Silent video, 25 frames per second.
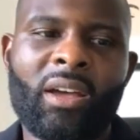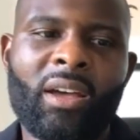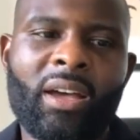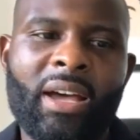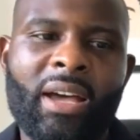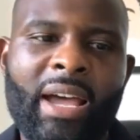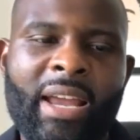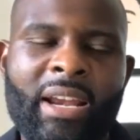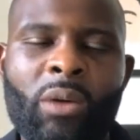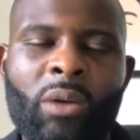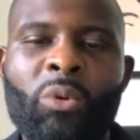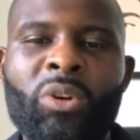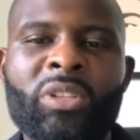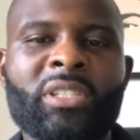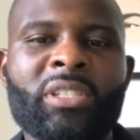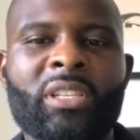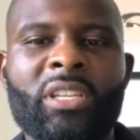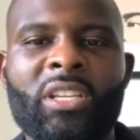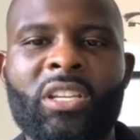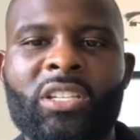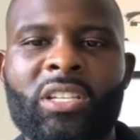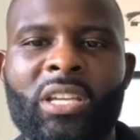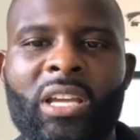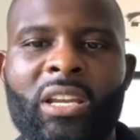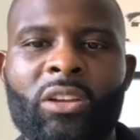And I was in
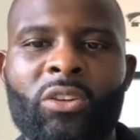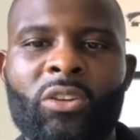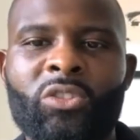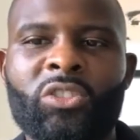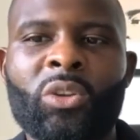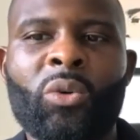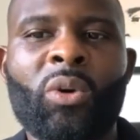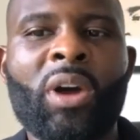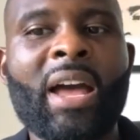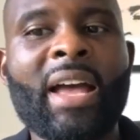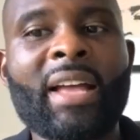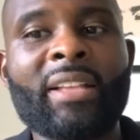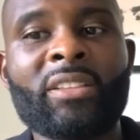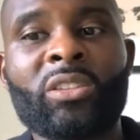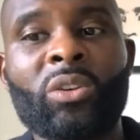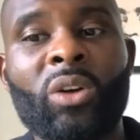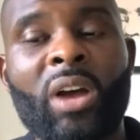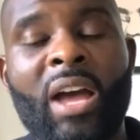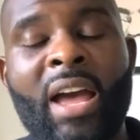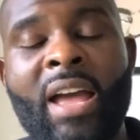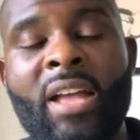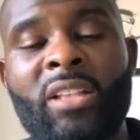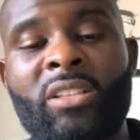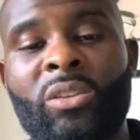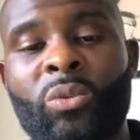his shadow. So I
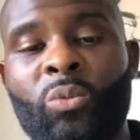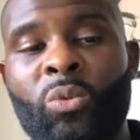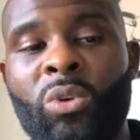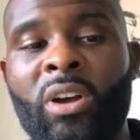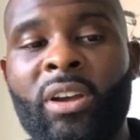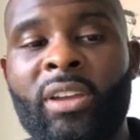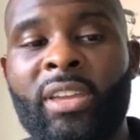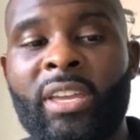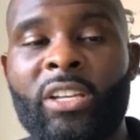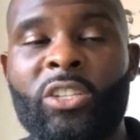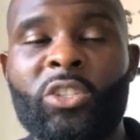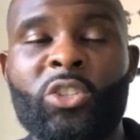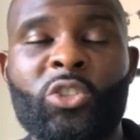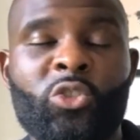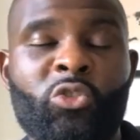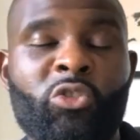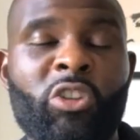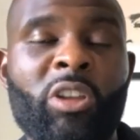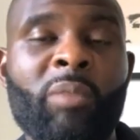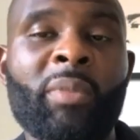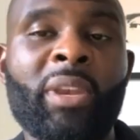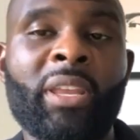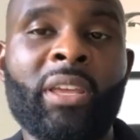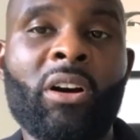had to work extremely